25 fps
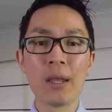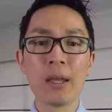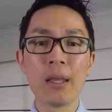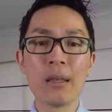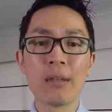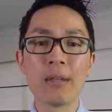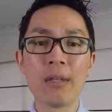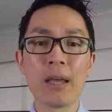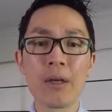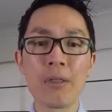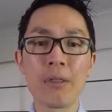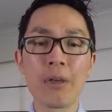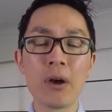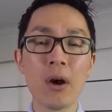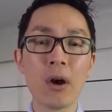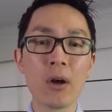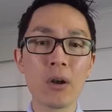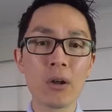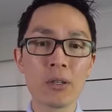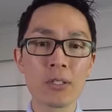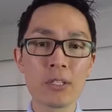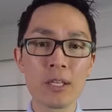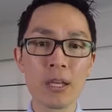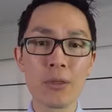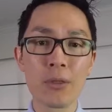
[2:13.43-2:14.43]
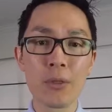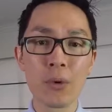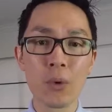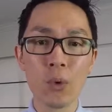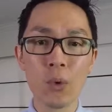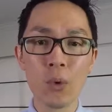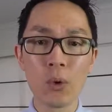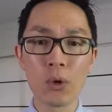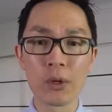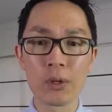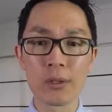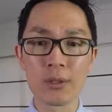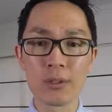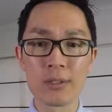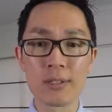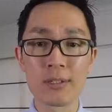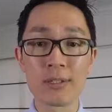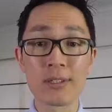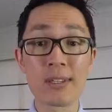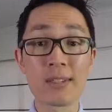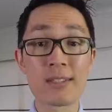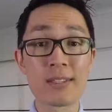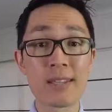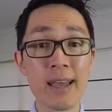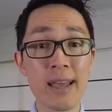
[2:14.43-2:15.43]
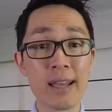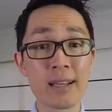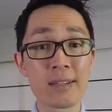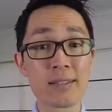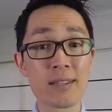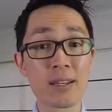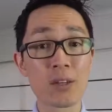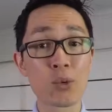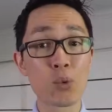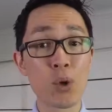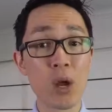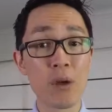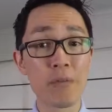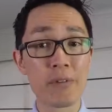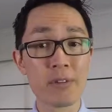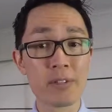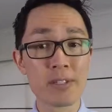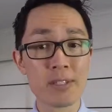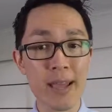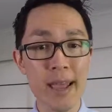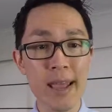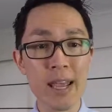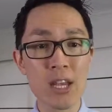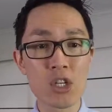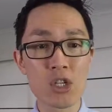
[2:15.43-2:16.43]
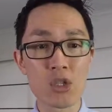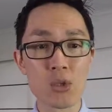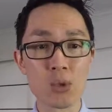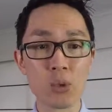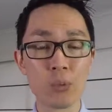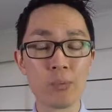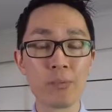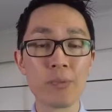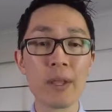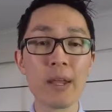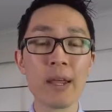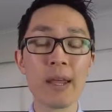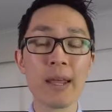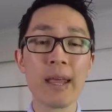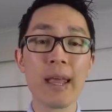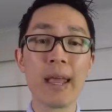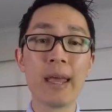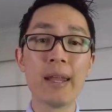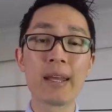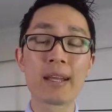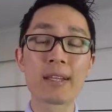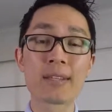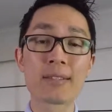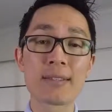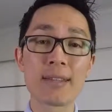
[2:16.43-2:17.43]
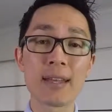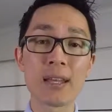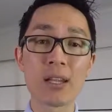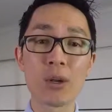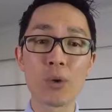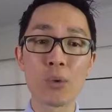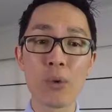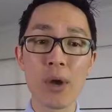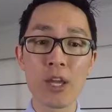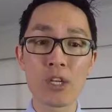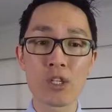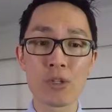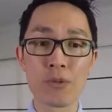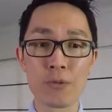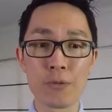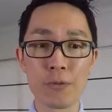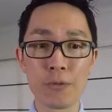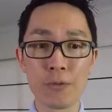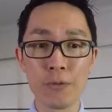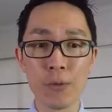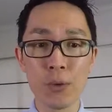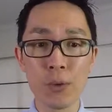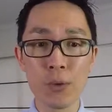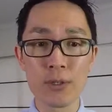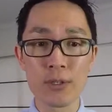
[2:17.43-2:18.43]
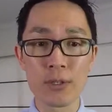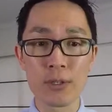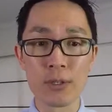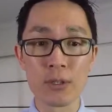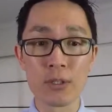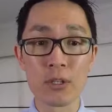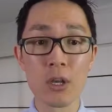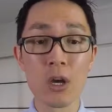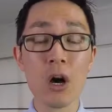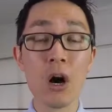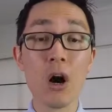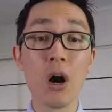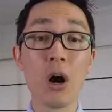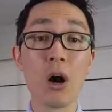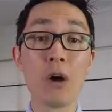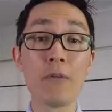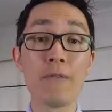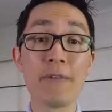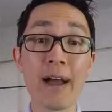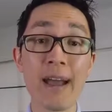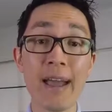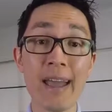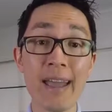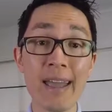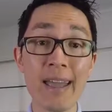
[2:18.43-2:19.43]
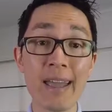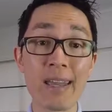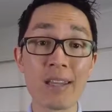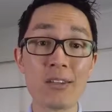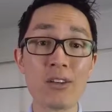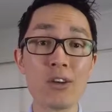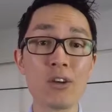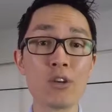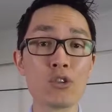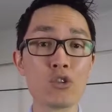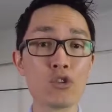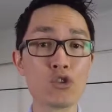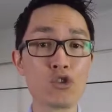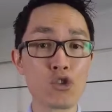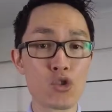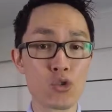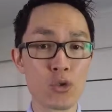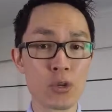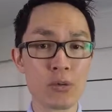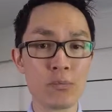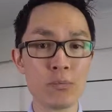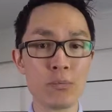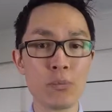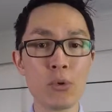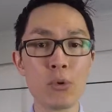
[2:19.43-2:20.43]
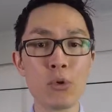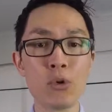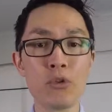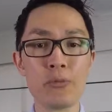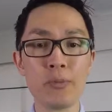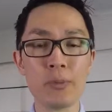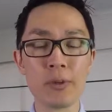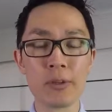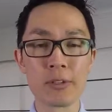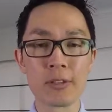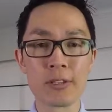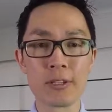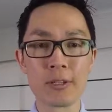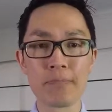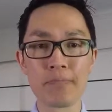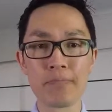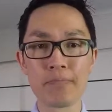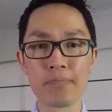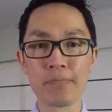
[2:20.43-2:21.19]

Now, the olfactory organs detects the gravitational and acceleration forces of our head during movement.